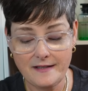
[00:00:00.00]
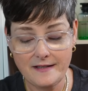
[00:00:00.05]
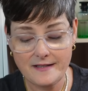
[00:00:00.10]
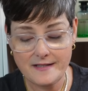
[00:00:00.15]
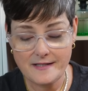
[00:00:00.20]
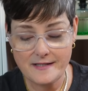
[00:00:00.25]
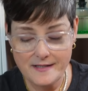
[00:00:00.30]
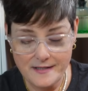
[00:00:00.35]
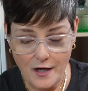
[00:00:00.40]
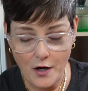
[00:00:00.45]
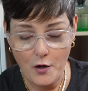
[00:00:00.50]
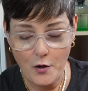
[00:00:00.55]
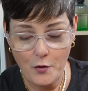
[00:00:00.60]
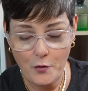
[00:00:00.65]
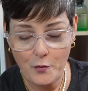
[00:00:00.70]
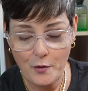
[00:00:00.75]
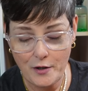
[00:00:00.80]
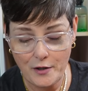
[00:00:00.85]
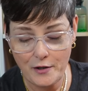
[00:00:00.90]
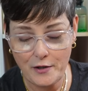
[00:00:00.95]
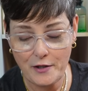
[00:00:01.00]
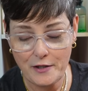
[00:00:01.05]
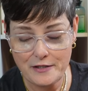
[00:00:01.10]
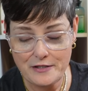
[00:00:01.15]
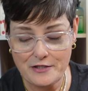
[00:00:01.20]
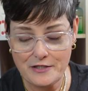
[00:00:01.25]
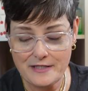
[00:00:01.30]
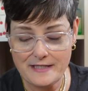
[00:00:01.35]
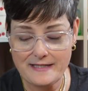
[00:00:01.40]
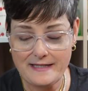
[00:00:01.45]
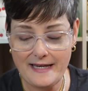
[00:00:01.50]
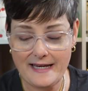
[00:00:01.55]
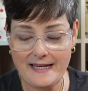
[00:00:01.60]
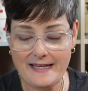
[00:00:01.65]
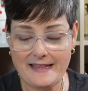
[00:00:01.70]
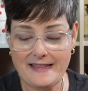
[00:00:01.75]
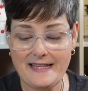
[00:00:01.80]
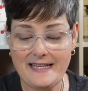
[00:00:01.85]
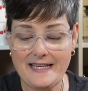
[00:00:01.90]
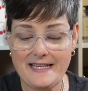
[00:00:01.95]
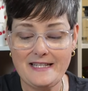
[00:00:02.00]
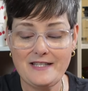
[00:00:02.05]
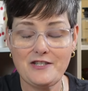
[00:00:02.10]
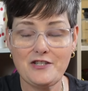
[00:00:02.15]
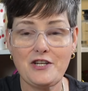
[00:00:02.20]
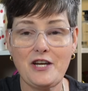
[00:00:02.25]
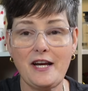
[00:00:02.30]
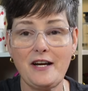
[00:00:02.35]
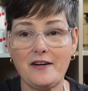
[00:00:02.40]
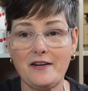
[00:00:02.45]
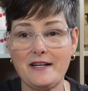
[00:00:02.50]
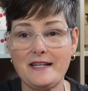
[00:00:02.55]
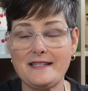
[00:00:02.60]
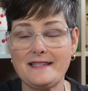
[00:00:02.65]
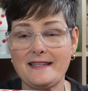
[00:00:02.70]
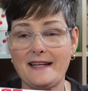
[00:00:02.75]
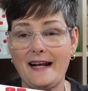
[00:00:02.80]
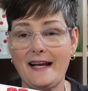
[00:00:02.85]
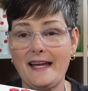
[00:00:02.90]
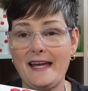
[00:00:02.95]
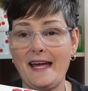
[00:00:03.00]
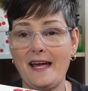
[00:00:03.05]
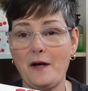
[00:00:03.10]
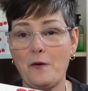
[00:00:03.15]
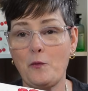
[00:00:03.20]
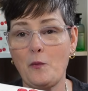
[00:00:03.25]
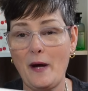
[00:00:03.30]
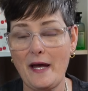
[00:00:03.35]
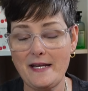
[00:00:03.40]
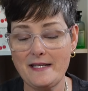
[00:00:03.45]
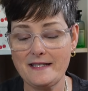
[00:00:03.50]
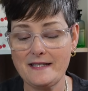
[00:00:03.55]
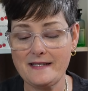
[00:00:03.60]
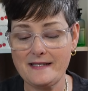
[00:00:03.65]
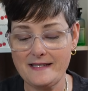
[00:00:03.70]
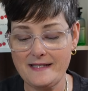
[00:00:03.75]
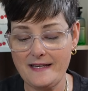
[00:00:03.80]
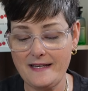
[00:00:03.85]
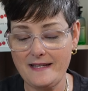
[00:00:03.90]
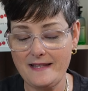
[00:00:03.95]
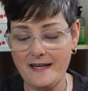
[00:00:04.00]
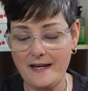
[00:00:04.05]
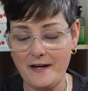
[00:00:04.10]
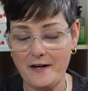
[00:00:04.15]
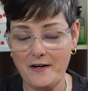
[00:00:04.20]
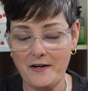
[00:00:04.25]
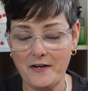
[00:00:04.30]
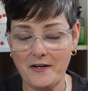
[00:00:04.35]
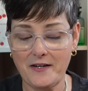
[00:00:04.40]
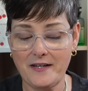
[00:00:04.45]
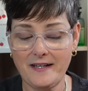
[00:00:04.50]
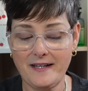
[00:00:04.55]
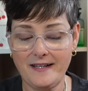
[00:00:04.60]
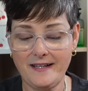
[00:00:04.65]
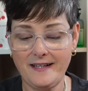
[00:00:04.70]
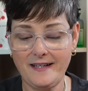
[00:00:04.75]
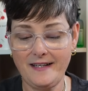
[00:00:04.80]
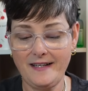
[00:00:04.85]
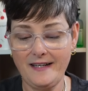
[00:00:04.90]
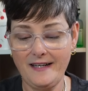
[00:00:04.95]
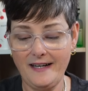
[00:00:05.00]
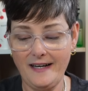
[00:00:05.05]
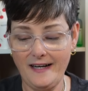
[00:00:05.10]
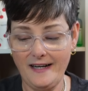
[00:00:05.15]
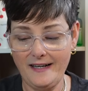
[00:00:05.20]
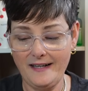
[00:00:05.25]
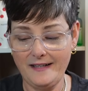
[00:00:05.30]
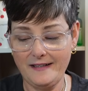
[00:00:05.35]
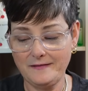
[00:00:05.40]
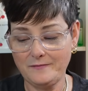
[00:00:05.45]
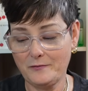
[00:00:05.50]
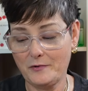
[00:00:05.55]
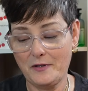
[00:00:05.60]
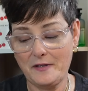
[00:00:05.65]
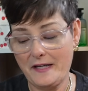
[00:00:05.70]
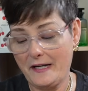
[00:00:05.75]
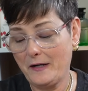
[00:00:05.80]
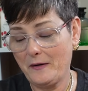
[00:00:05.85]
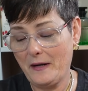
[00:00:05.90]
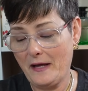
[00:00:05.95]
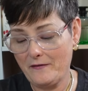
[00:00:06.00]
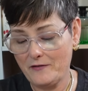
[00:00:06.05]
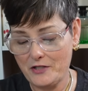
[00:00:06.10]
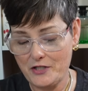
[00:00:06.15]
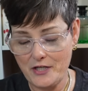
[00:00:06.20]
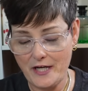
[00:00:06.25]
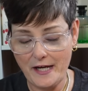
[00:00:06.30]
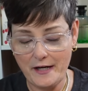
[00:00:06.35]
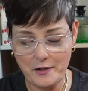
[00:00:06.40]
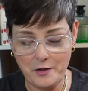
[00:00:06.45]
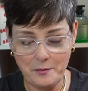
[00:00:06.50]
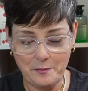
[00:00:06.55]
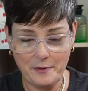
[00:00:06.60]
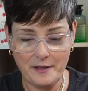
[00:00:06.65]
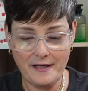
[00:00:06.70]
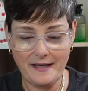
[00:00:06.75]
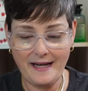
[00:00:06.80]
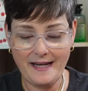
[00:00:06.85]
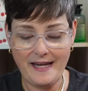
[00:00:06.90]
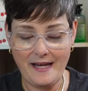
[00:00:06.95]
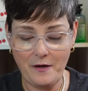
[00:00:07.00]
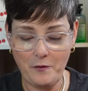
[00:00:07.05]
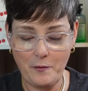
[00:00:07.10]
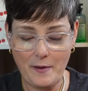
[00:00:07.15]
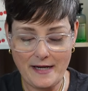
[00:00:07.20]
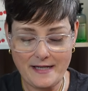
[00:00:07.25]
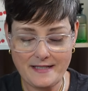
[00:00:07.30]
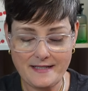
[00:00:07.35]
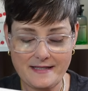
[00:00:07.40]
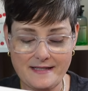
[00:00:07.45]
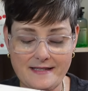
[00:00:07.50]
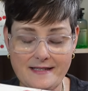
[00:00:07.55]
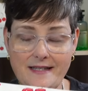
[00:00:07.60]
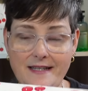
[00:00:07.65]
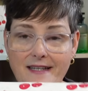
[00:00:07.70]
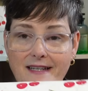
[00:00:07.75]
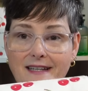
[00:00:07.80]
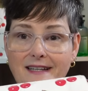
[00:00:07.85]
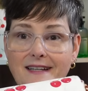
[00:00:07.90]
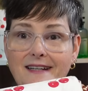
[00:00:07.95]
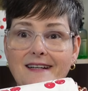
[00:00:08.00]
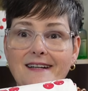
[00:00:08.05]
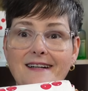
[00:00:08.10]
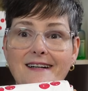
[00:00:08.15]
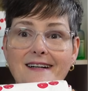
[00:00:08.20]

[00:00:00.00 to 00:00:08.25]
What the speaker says: so good, just like these cherries, that I can't wait to see their, well, they don't have a channel, but I can't wait to see